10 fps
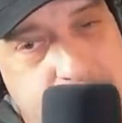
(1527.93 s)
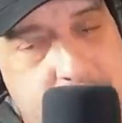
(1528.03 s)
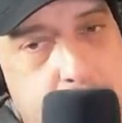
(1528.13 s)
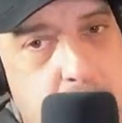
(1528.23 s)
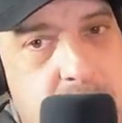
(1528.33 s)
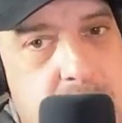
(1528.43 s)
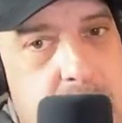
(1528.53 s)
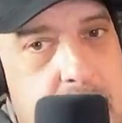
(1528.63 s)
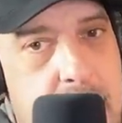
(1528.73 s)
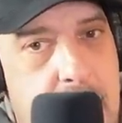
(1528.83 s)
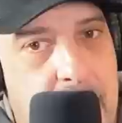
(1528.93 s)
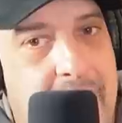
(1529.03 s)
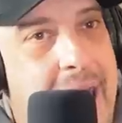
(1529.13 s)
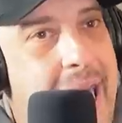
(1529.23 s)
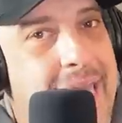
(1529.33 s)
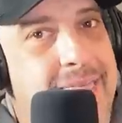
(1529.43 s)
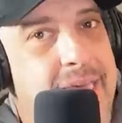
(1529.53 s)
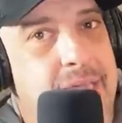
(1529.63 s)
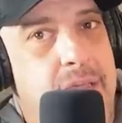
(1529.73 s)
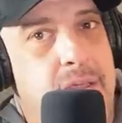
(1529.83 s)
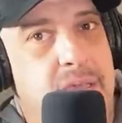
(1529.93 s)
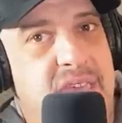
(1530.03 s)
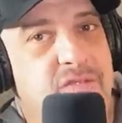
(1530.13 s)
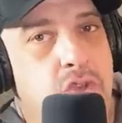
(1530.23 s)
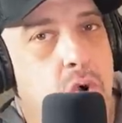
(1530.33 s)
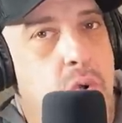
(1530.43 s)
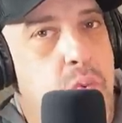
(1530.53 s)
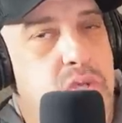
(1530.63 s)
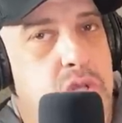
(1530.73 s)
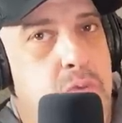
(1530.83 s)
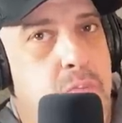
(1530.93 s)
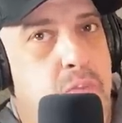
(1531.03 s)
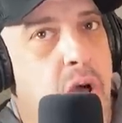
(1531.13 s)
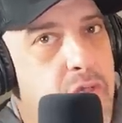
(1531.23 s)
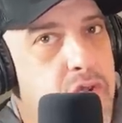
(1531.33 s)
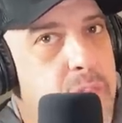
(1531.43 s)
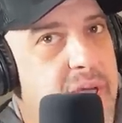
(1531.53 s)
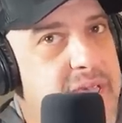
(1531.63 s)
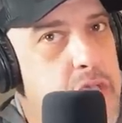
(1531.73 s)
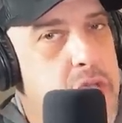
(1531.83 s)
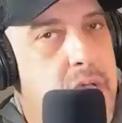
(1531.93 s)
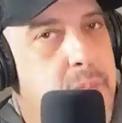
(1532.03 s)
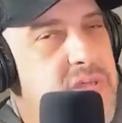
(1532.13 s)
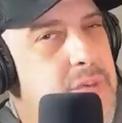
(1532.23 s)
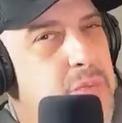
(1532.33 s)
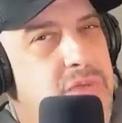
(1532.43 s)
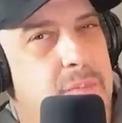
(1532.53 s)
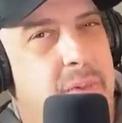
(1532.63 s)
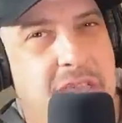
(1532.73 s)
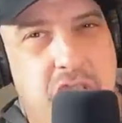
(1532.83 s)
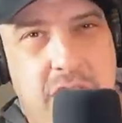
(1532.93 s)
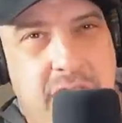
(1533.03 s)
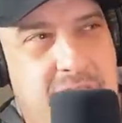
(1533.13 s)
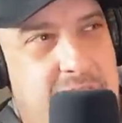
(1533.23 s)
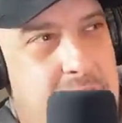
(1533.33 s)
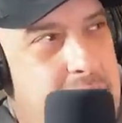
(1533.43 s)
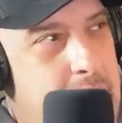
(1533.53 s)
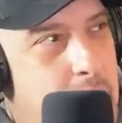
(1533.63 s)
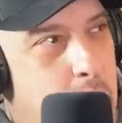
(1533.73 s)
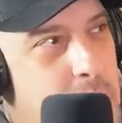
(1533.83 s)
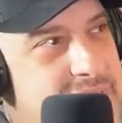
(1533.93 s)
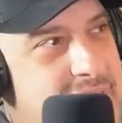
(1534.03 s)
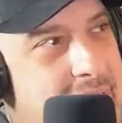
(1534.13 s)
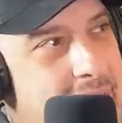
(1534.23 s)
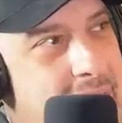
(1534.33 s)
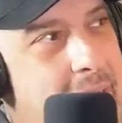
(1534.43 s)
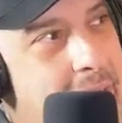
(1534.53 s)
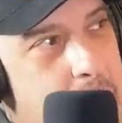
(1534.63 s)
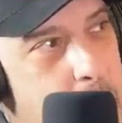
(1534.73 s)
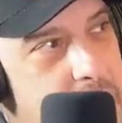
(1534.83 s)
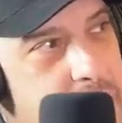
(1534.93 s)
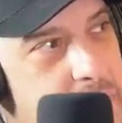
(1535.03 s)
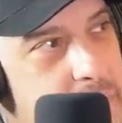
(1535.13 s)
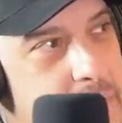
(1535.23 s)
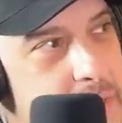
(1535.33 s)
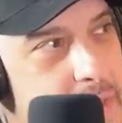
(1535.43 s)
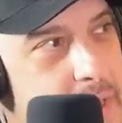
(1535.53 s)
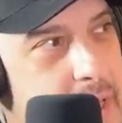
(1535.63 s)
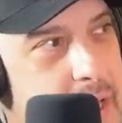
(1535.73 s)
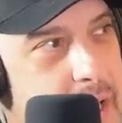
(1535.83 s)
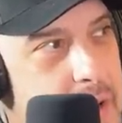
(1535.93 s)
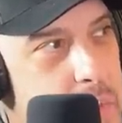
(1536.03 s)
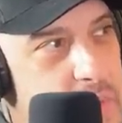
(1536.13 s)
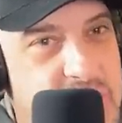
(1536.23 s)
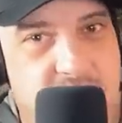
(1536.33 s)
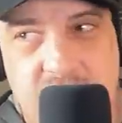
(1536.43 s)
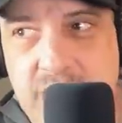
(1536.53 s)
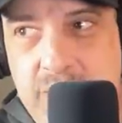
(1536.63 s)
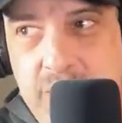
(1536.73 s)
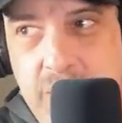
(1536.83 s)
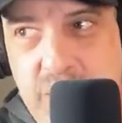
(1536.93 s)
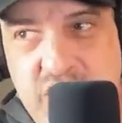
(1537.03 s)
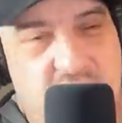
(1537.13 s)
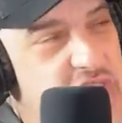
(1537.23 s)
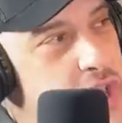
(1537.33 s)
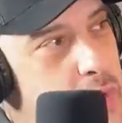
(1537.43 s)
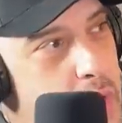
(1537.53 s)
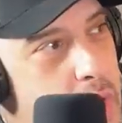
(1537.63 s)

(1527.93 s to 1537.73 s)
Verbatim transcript: that putting in a guy that, even though it was a brother to Mikey Chang, but someone that Mikey Chang didn't always see eye to eye with, uh, was the was the cure